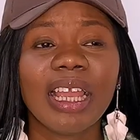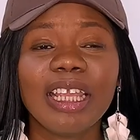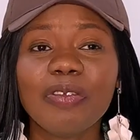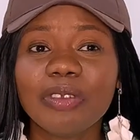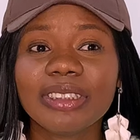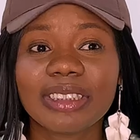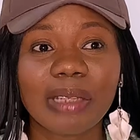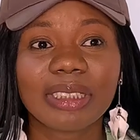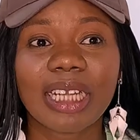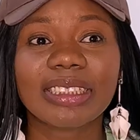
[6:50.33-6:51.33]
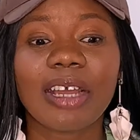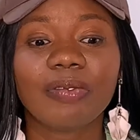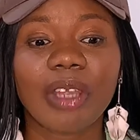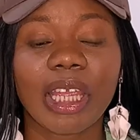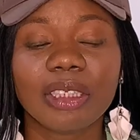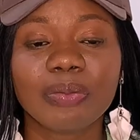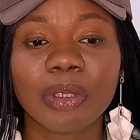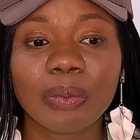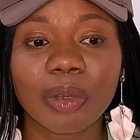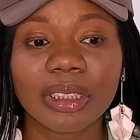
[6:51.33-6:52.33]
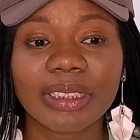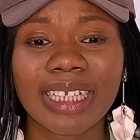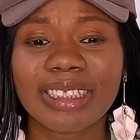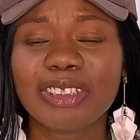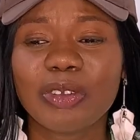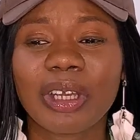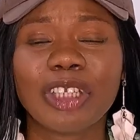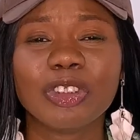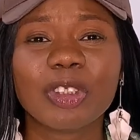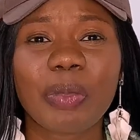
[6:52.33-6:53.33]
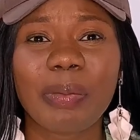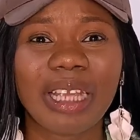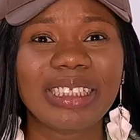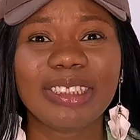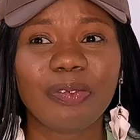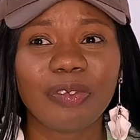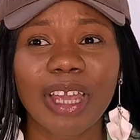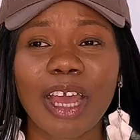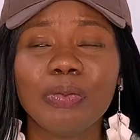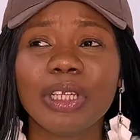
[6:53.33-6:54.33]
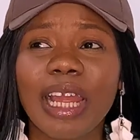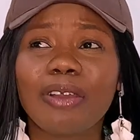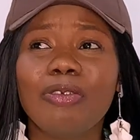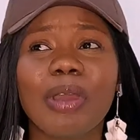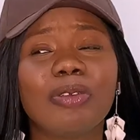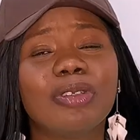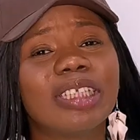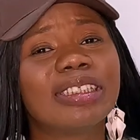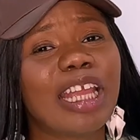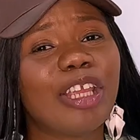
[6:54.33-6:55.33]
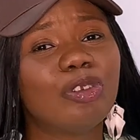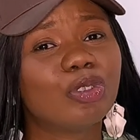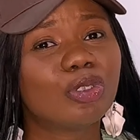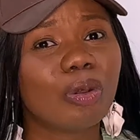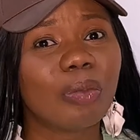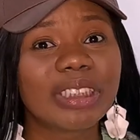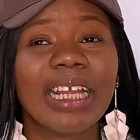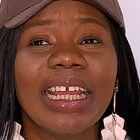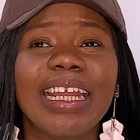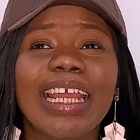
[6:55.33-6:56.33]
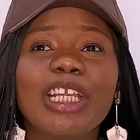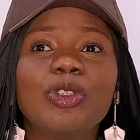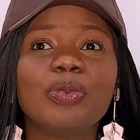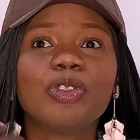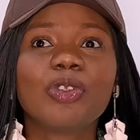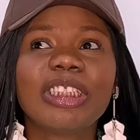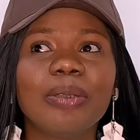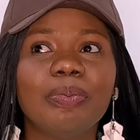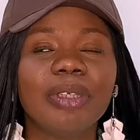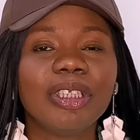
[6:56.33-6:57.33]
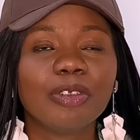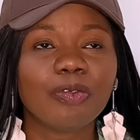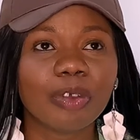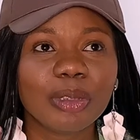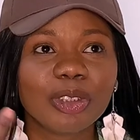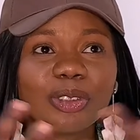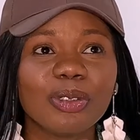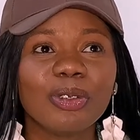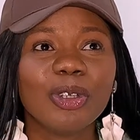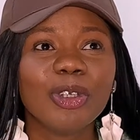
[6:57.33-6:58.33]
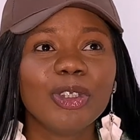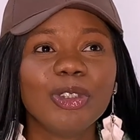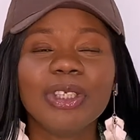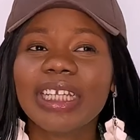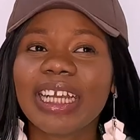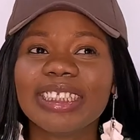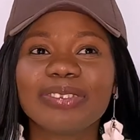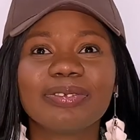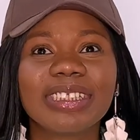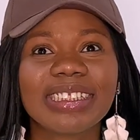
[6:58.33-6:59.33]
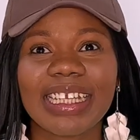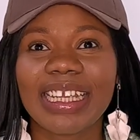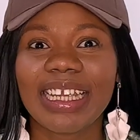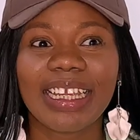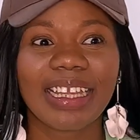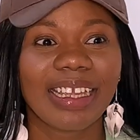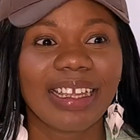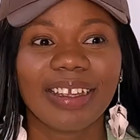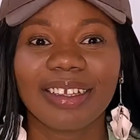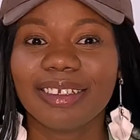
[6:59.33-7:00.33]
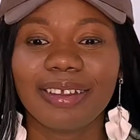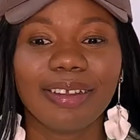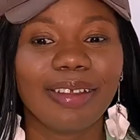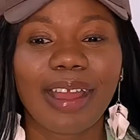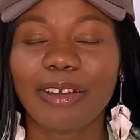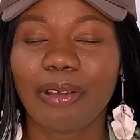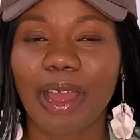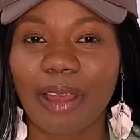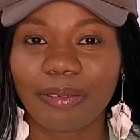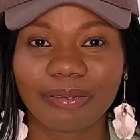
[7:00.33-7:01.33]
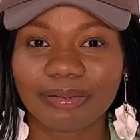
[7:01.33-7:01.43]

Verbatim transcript: Even times that I've earned big money, there are times someone can just pay my tea fare. I'll be like, "Oh my goodness, thank you so much!" Like it will be such a big deal for me. So you really can't even say, "I don't have."